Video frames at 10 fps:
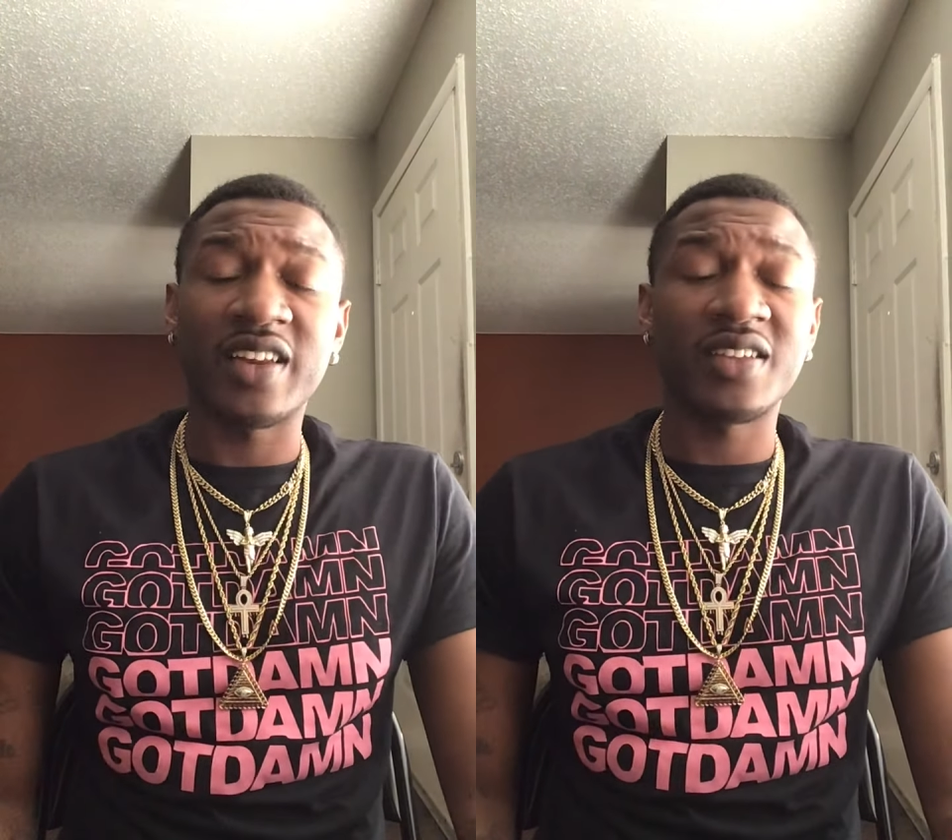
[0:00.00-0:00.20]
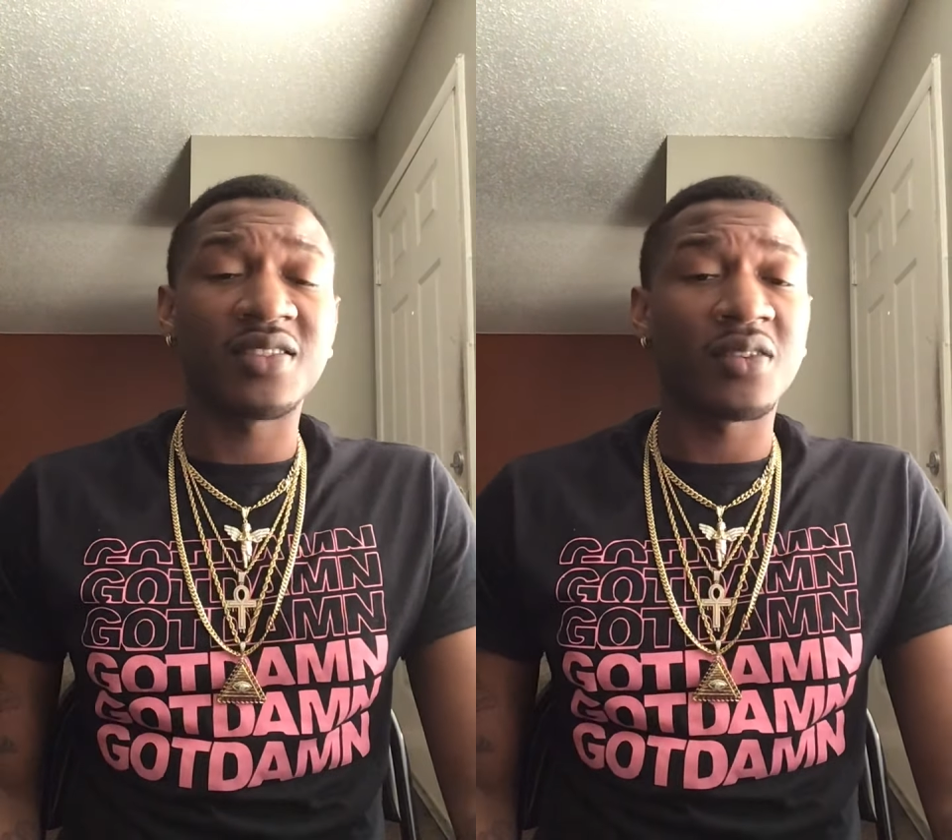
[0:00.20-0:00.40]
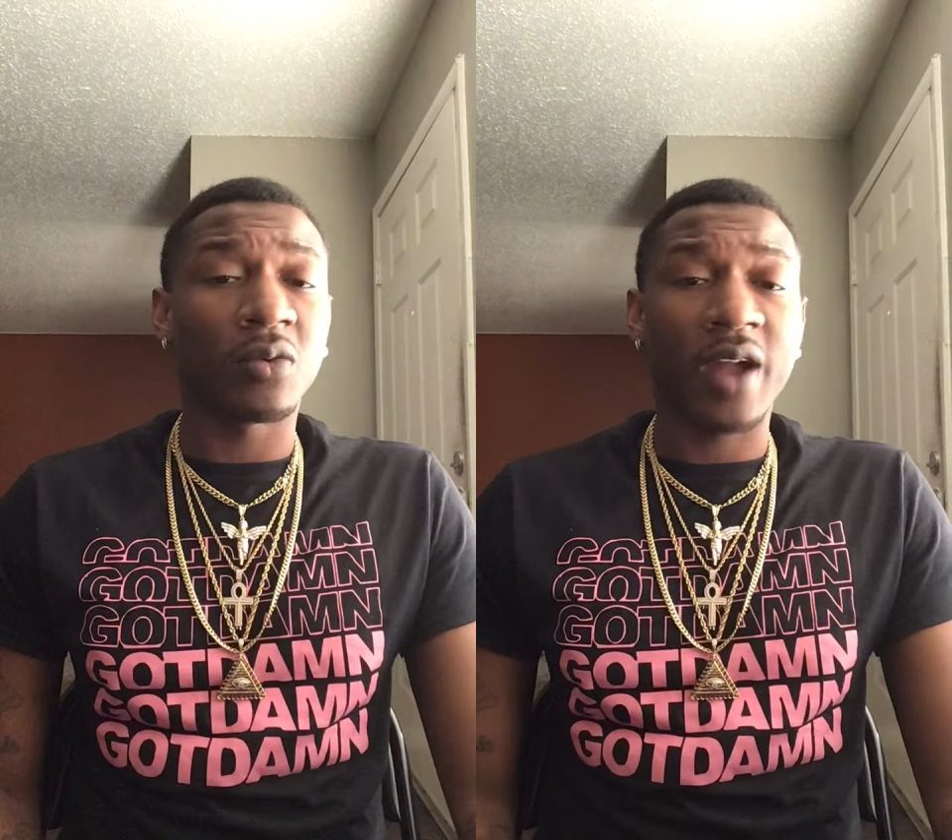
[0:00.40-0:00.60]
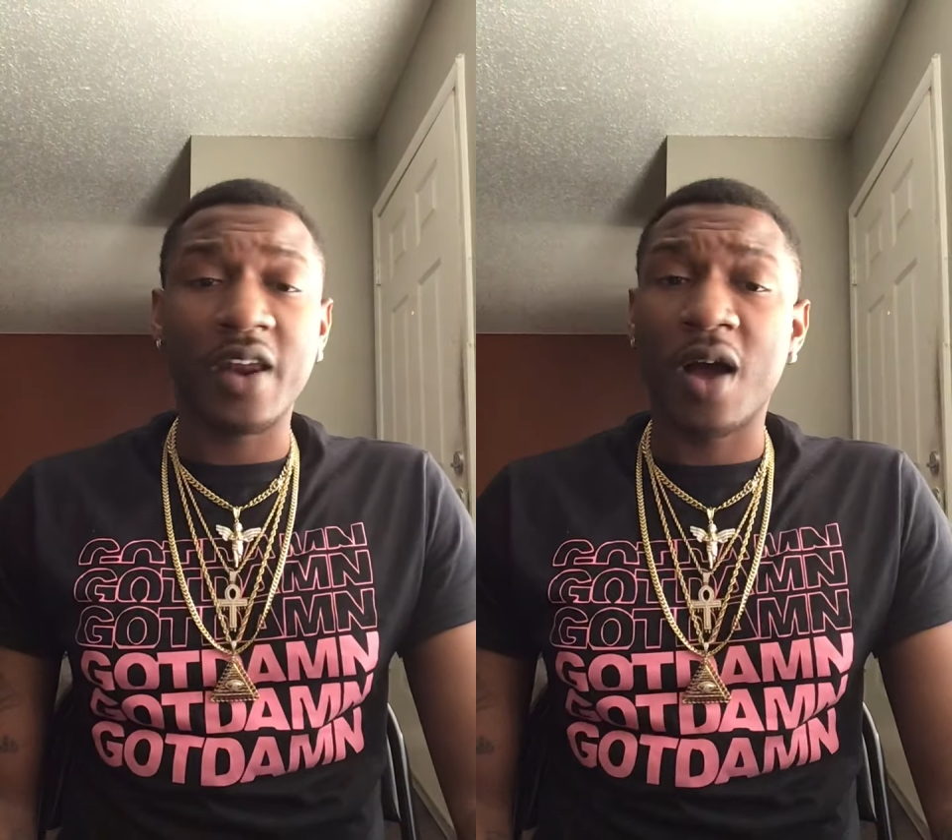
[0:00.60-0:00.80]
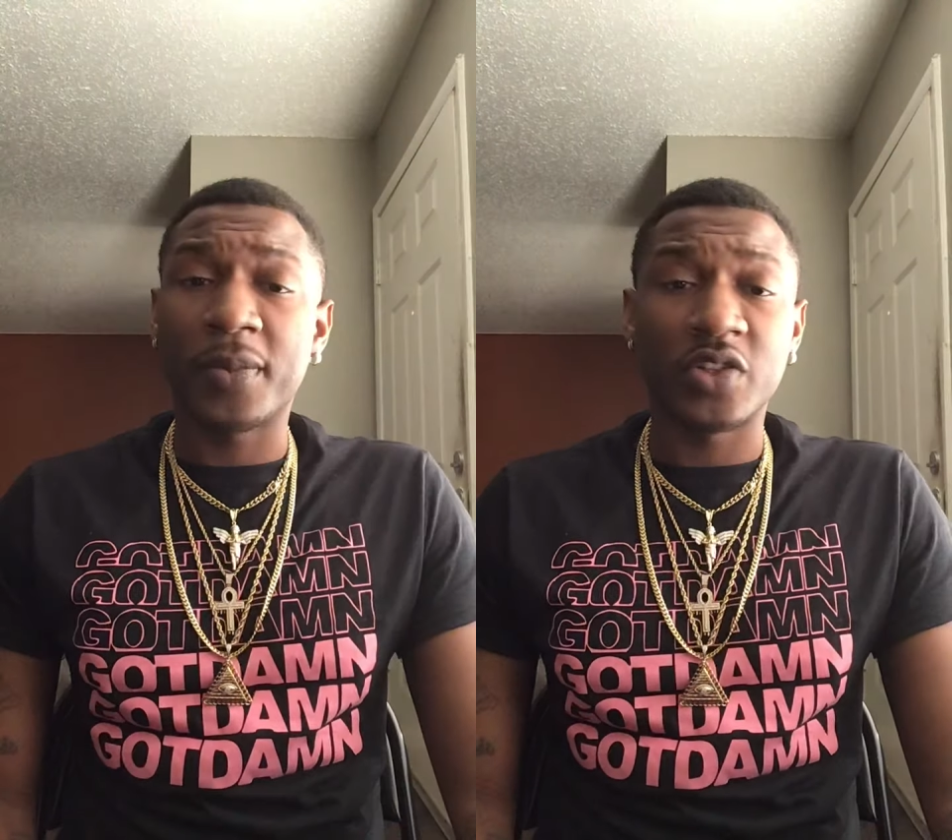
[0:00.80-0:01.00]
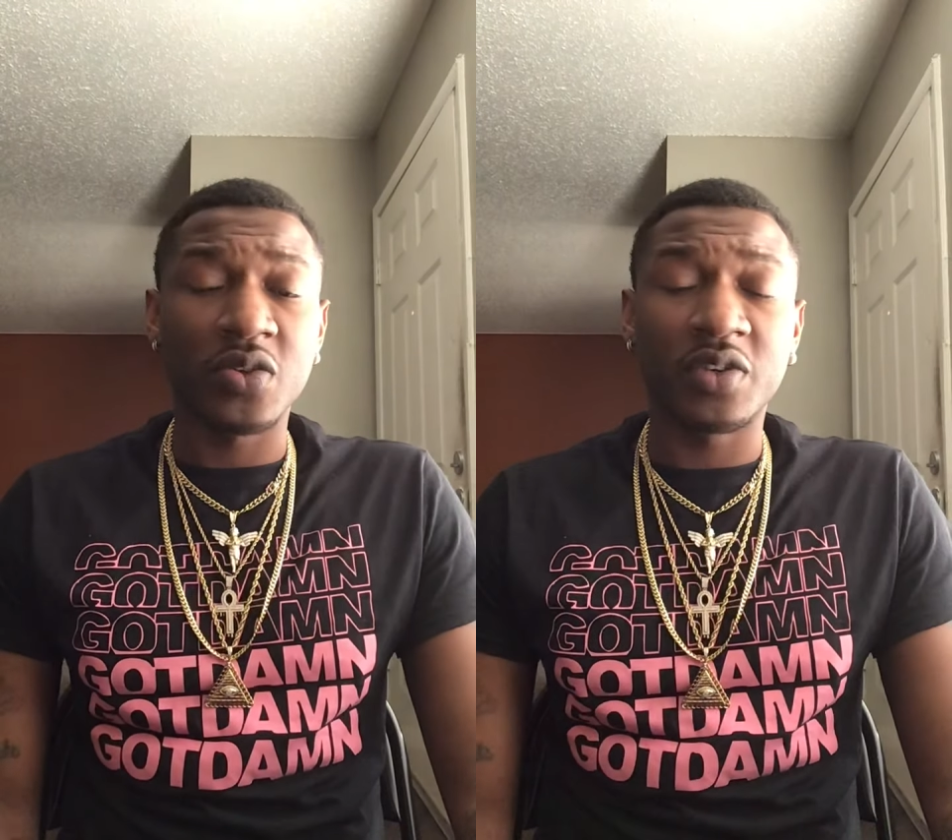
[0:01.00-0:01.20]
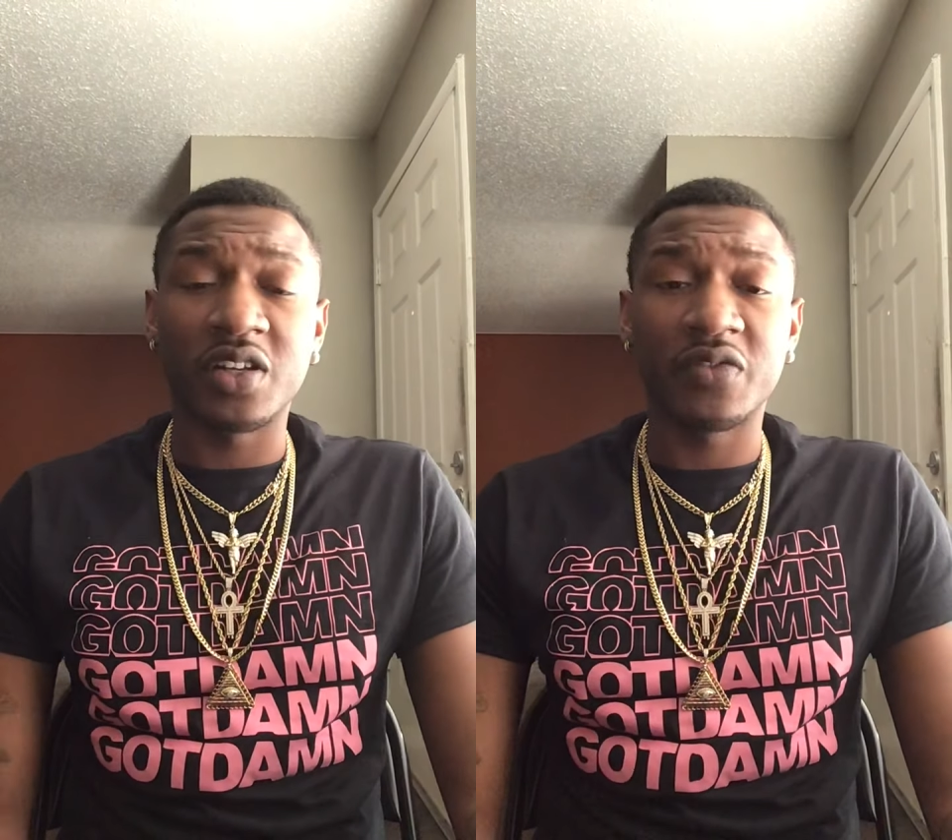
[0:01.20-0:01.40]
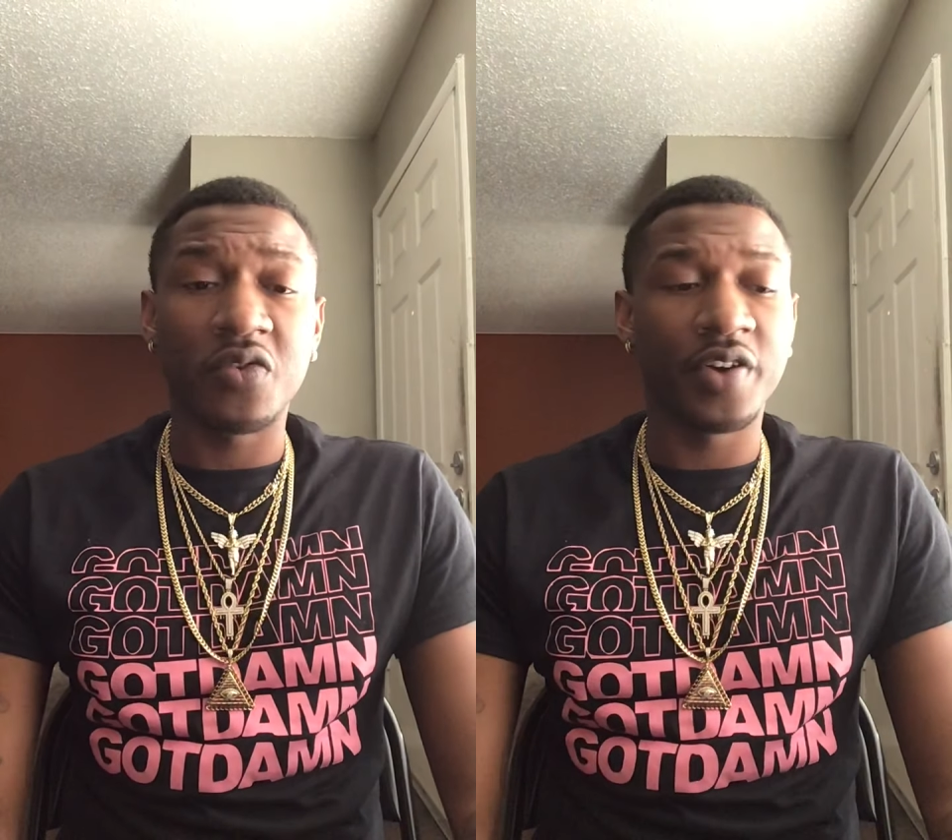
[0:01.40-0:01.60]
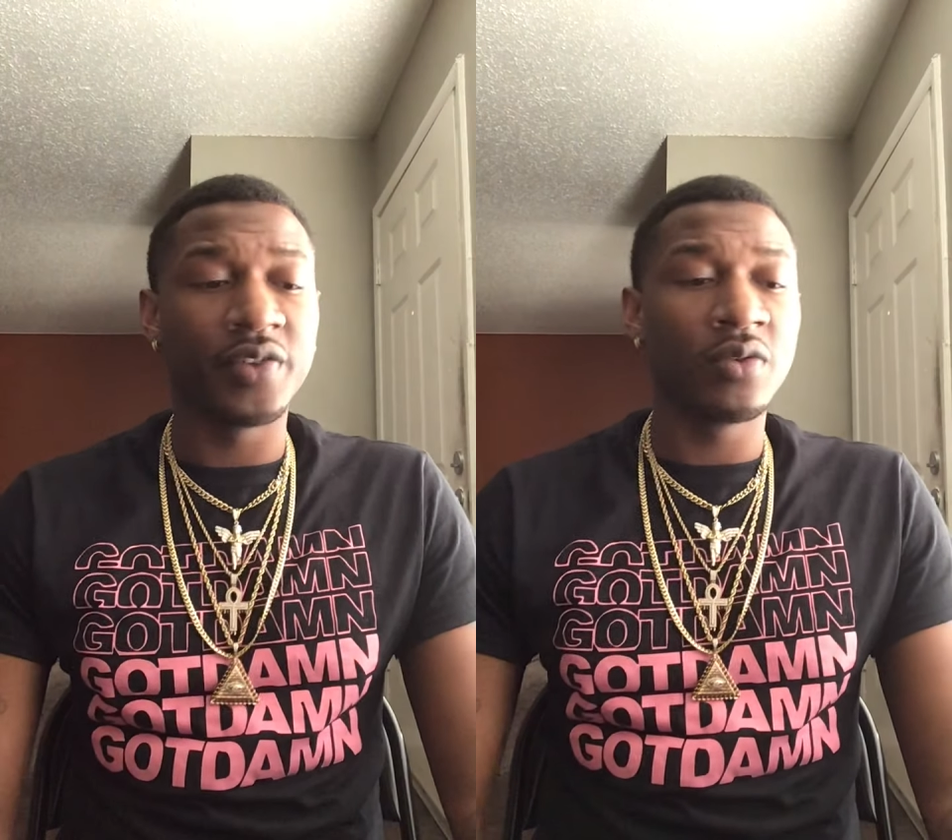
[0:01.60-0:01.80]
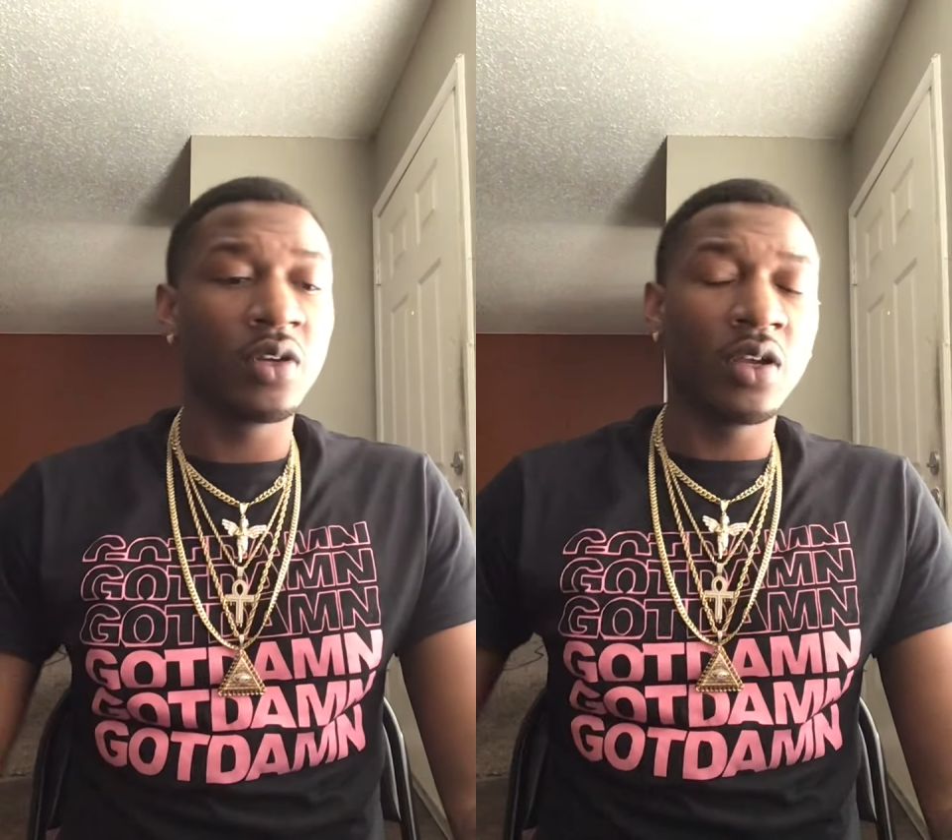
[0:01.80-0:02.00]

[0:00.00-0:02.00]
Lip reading: it's the right opportunity for you.